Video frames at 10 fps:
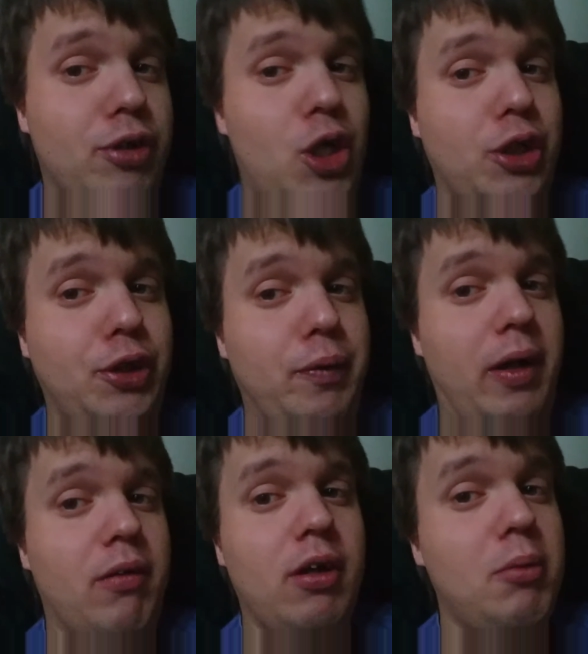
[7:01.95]
for calling you
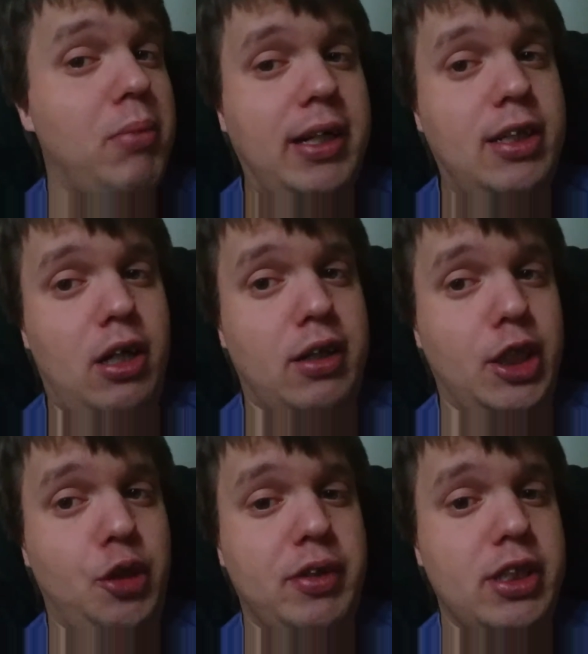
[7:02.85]
out, but I did not
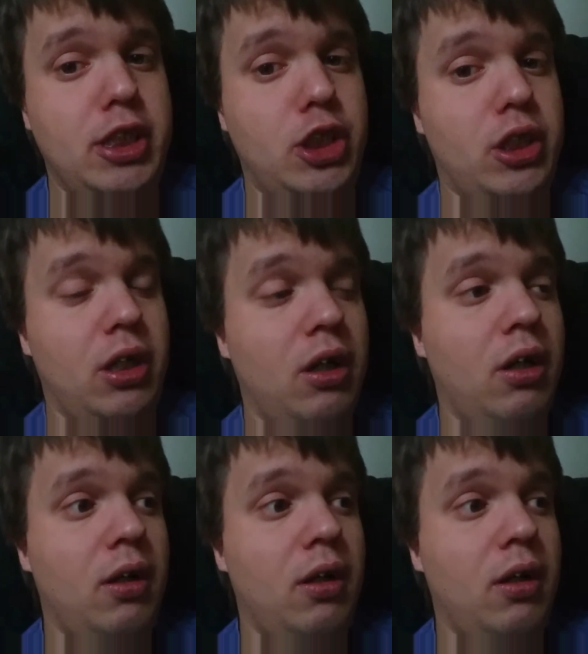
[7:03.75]
like you as a teacher.